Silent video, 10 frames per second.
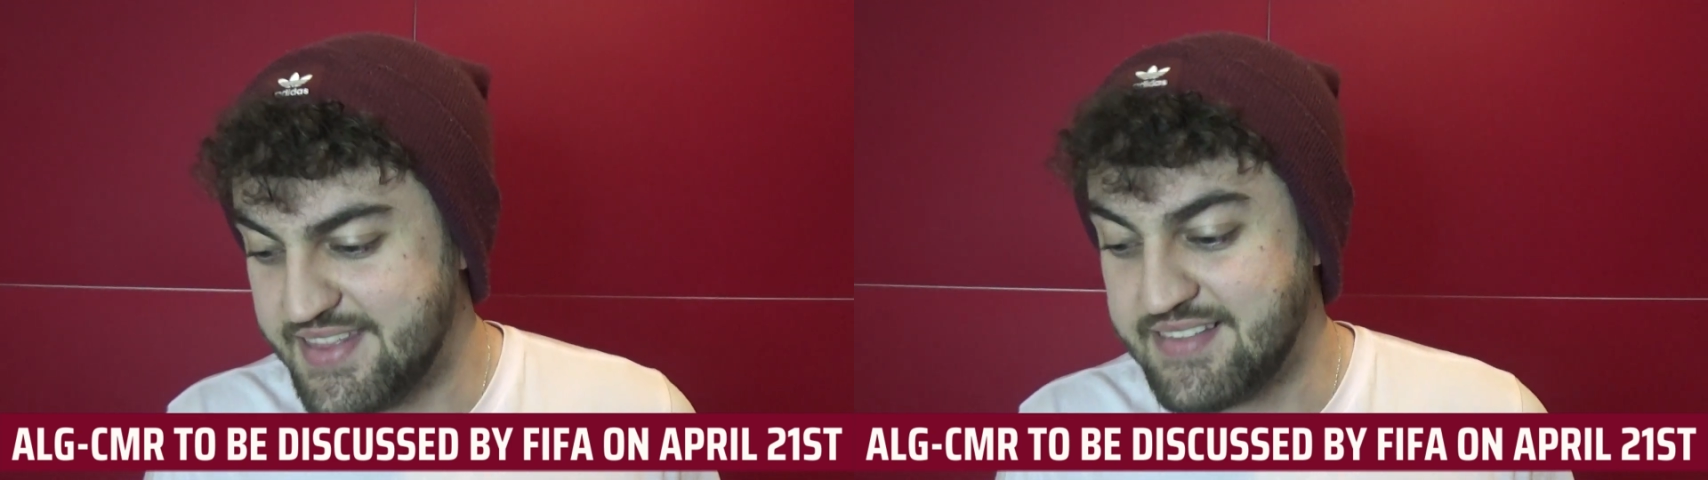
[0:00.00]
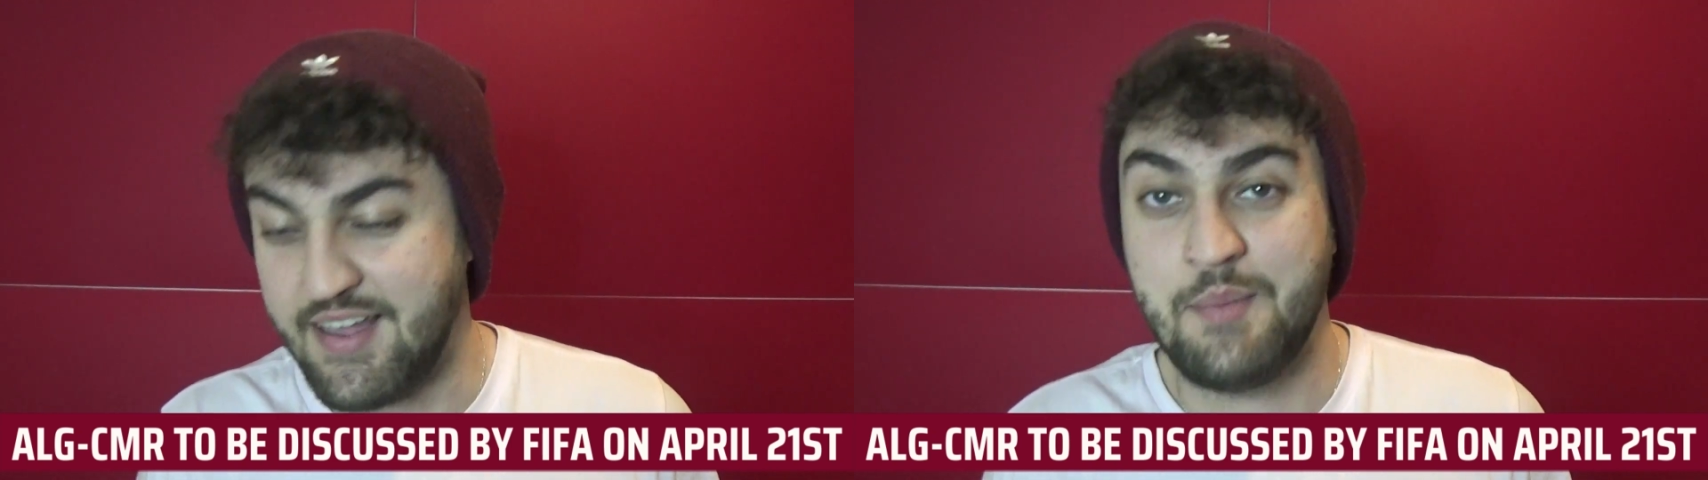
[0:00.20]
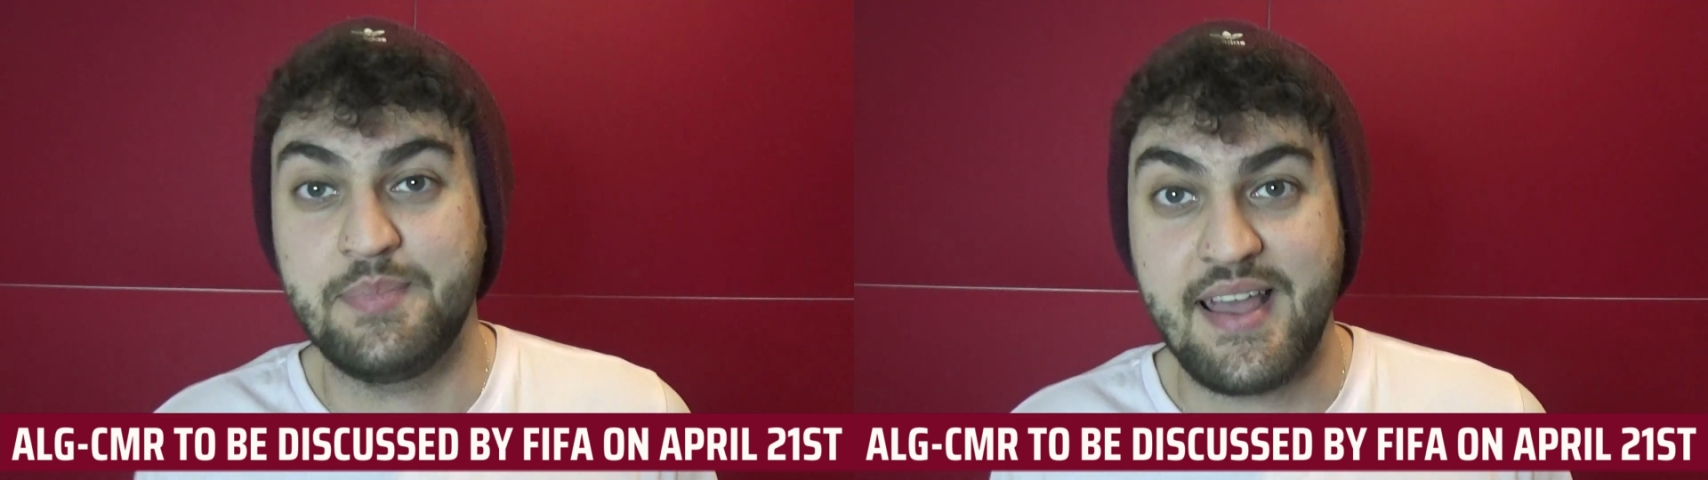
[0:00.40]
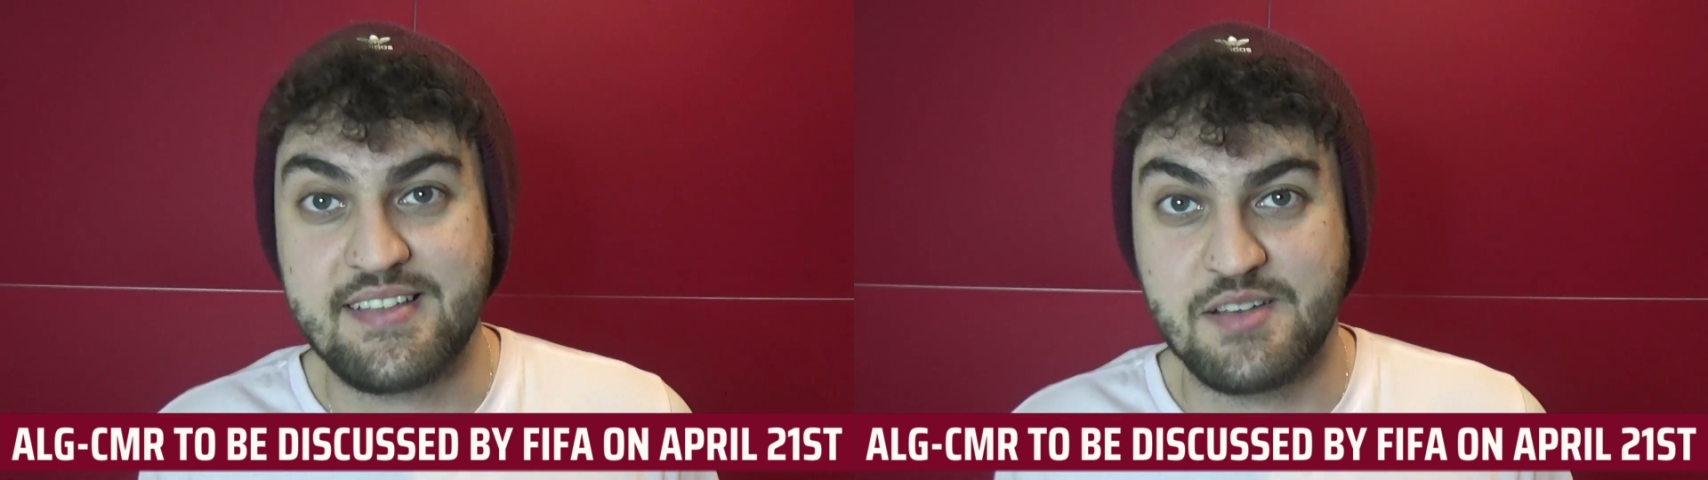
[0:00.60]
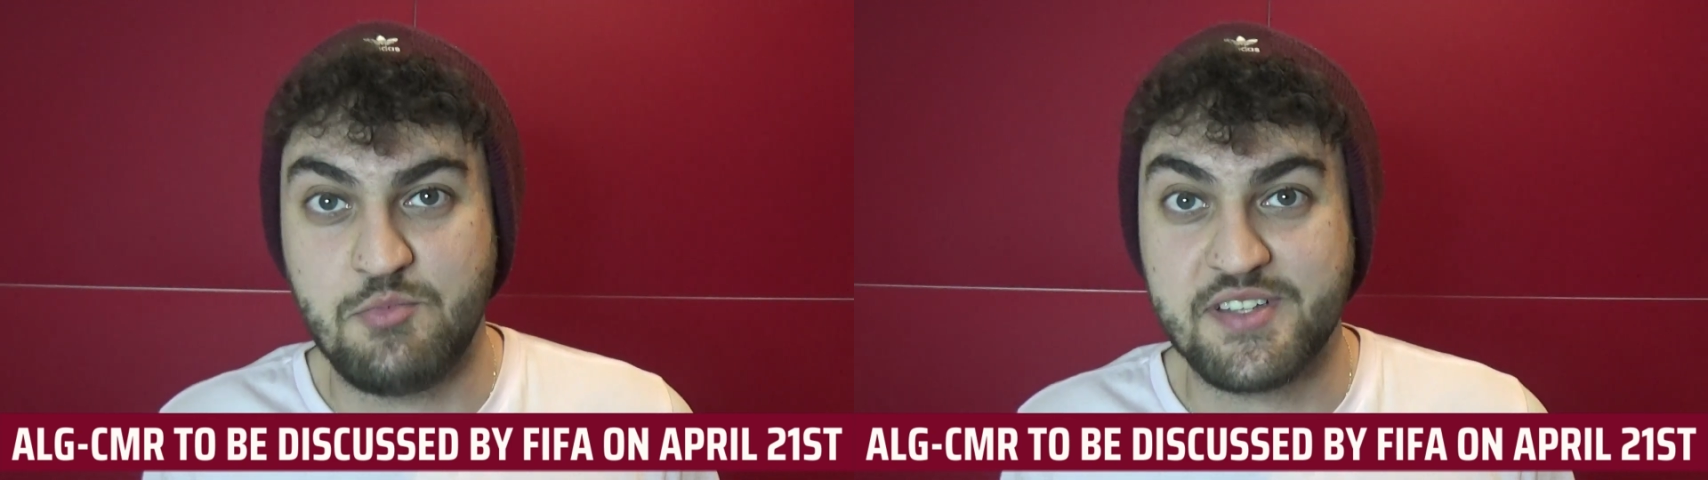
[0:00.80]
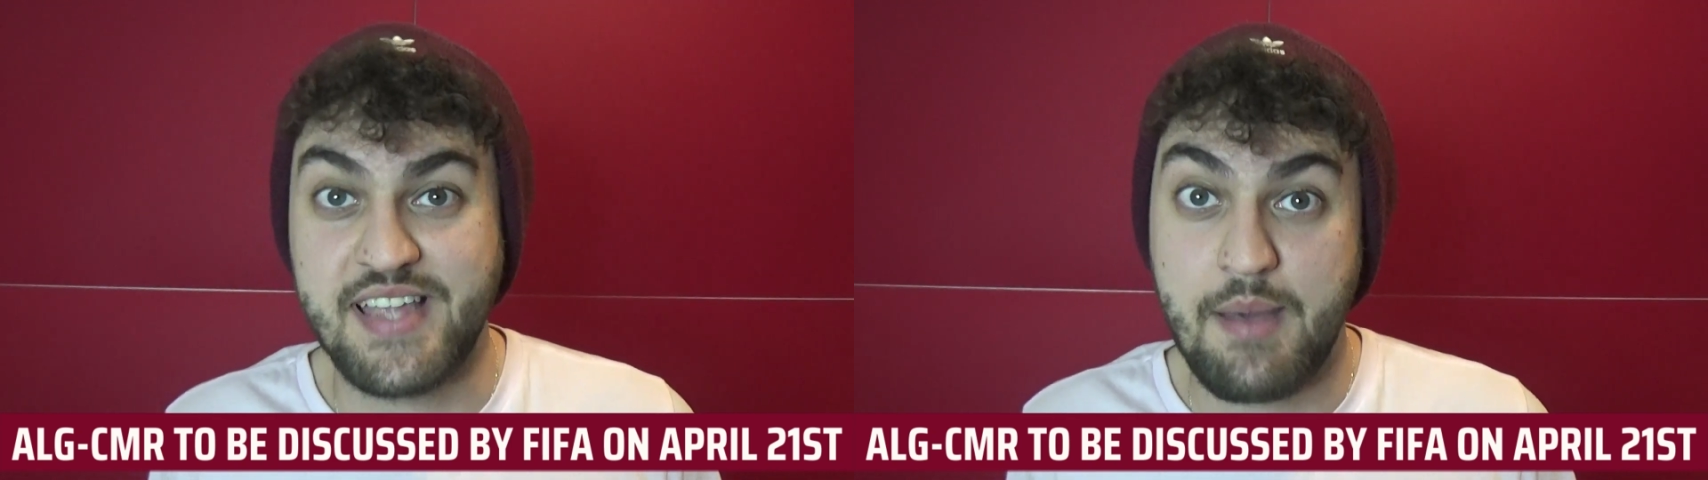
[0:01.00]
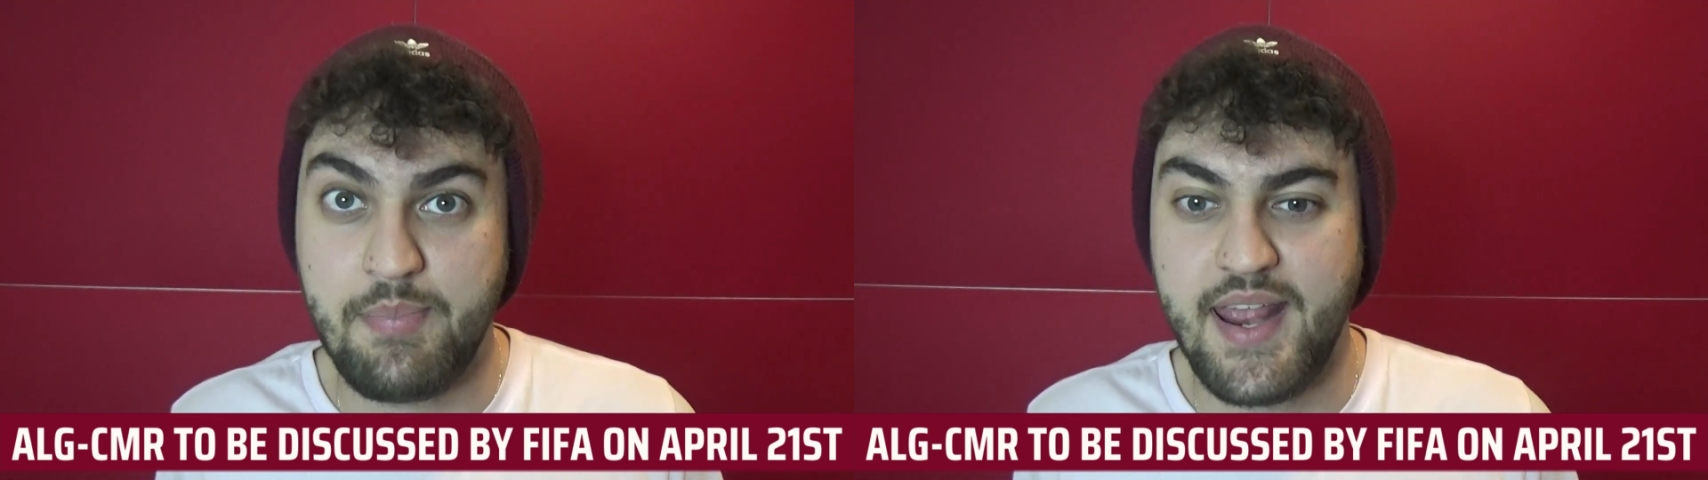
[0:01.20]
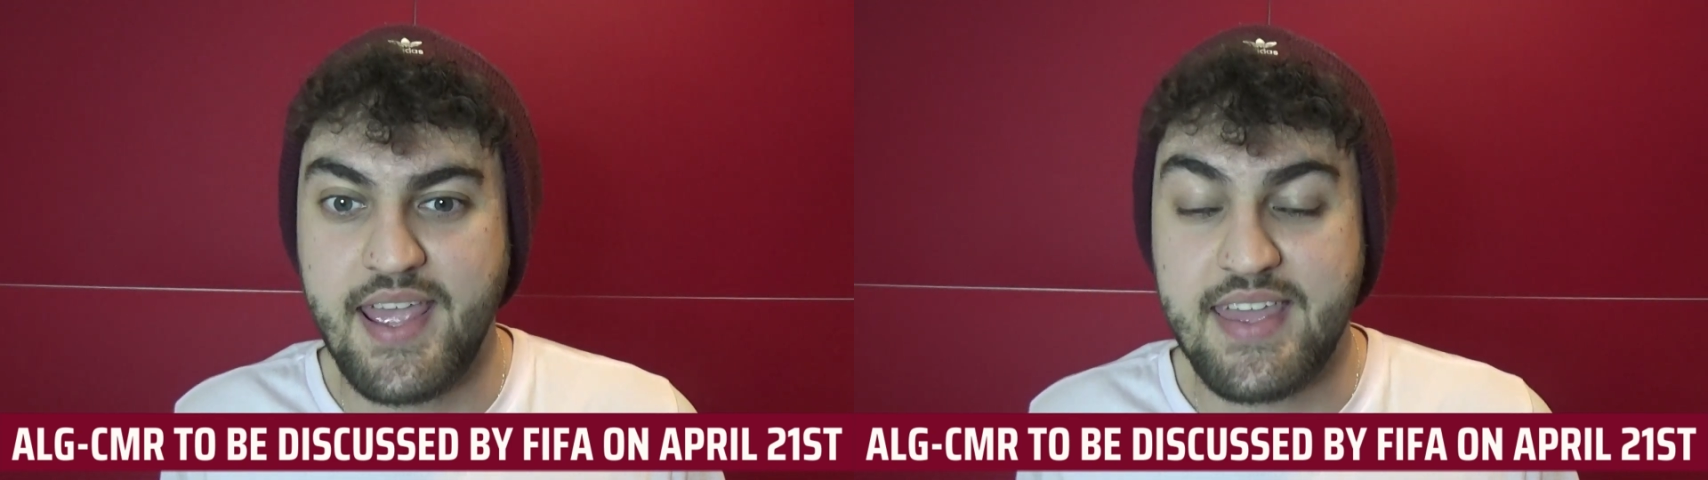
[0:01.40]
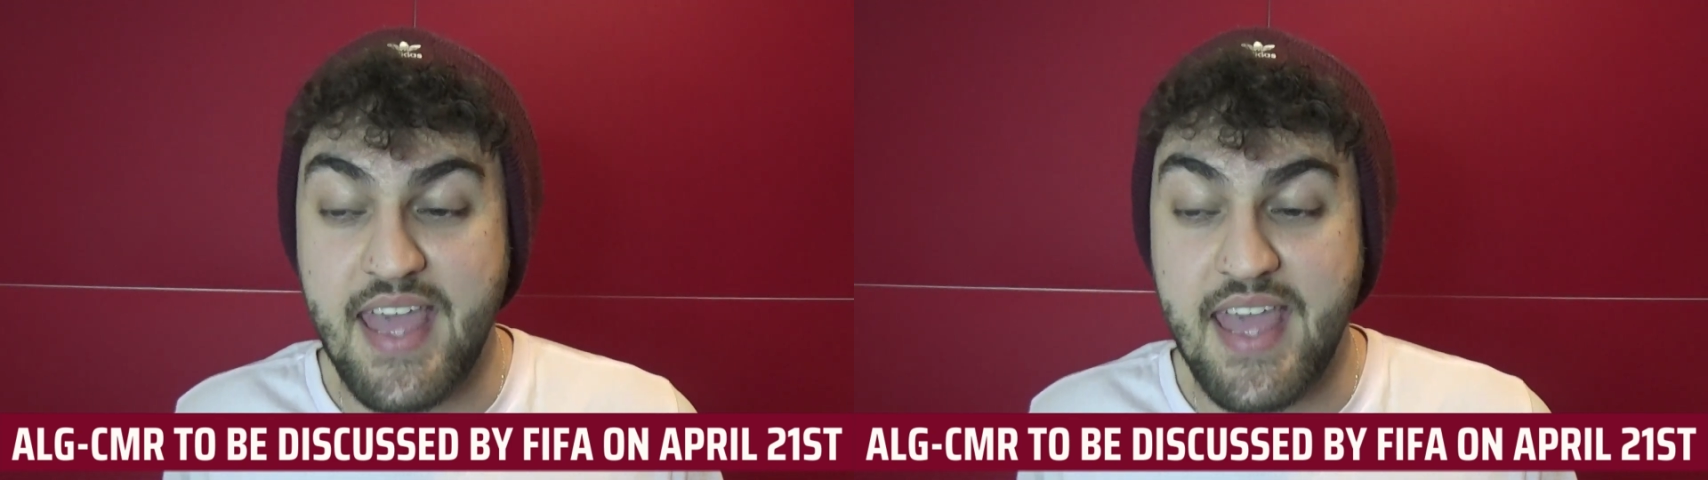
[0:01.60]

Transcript: these updates on what's happening.